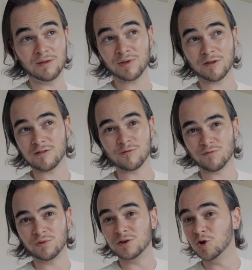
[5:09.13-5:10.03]
because there's
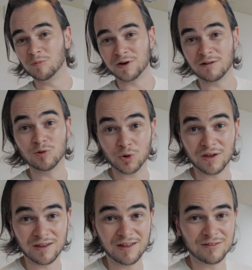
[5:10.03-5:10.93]
really nobody
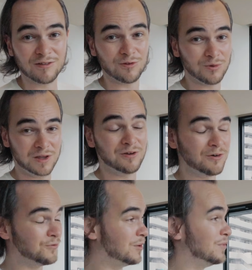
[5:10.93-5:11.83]
looking into
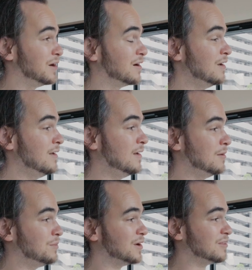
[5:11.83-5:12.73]
here from there.
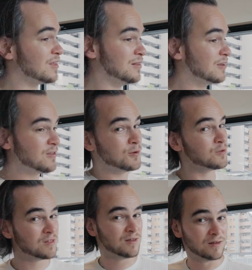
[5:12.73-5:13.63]
But let's go
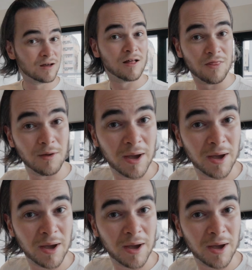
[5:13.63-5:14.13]
see the